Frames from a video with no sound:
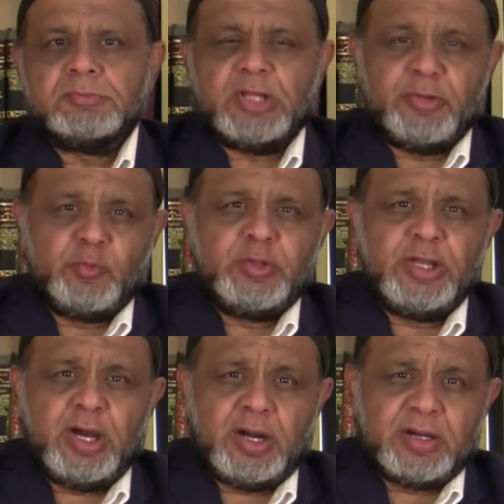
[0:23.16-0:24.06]
and we
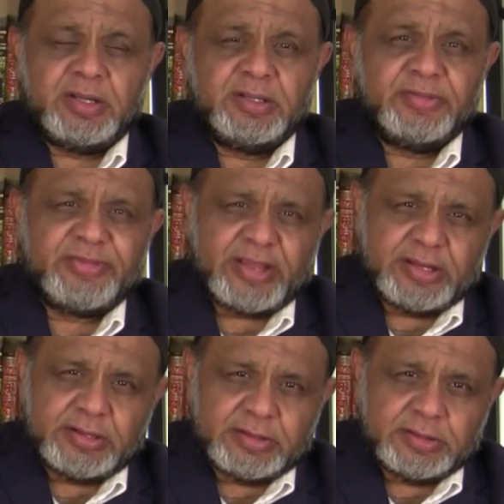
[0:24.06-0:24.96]
are in the
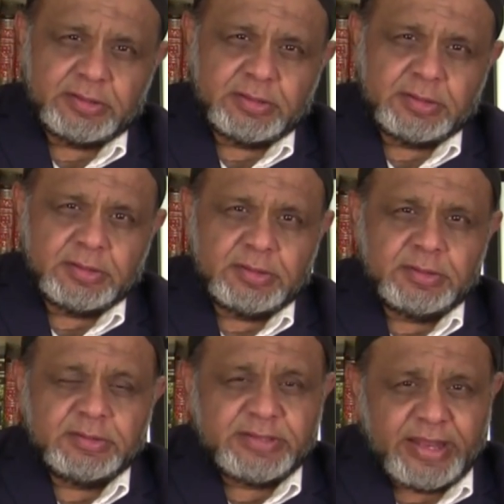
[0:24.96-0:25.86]
second
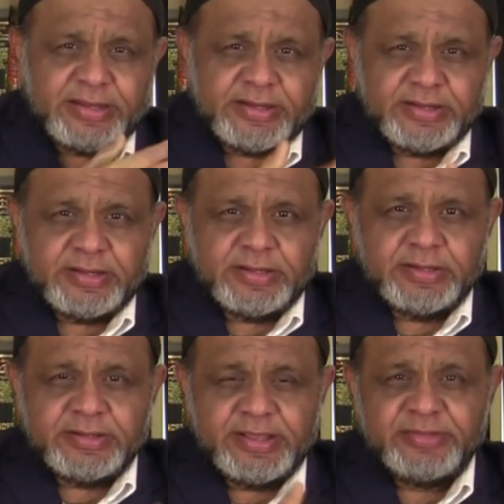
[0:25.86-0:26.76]
10
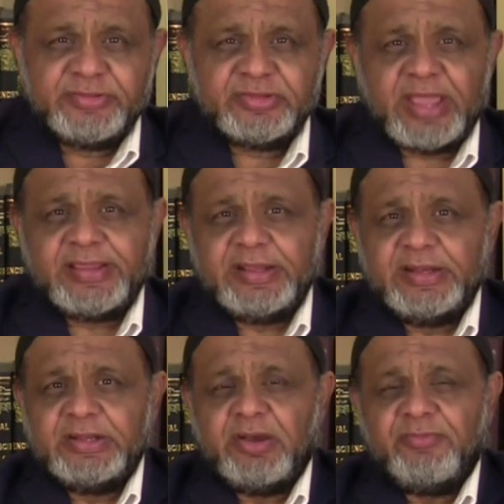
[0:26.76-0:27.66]
days
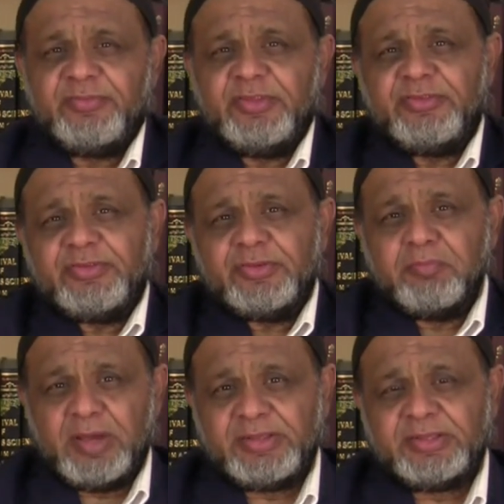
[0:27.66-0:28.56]
cycle of this
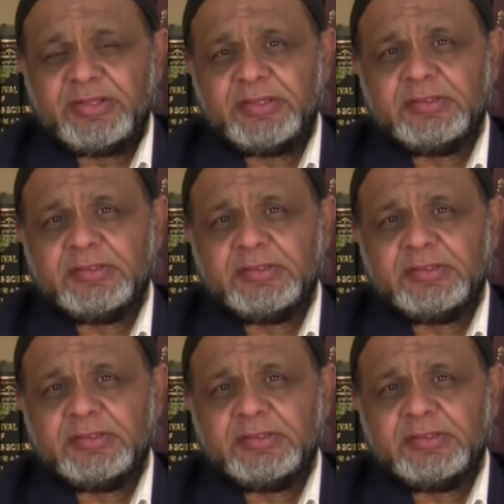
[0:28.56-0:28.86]
month,